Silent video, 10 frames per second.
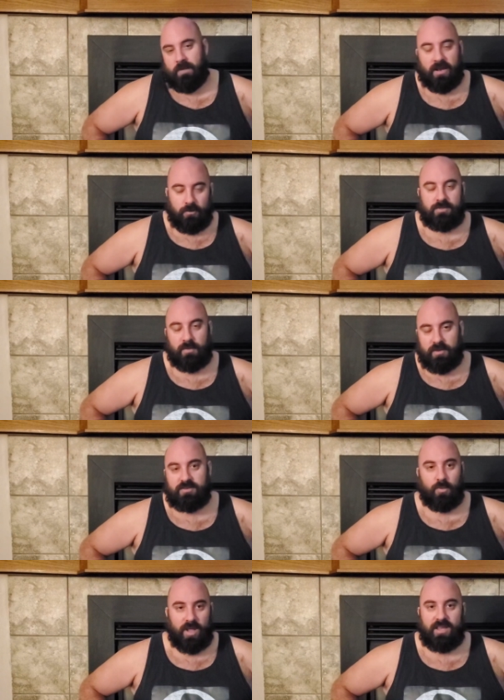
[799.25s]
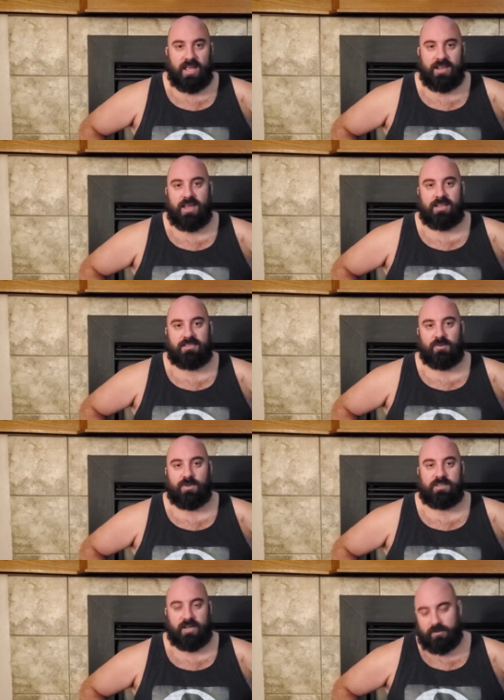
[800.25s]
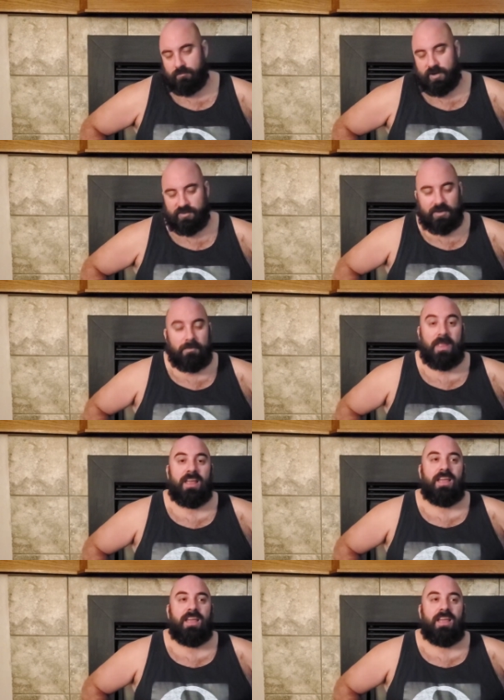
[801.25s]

I know it's months away, yada yeah, It's the winter here, whatever.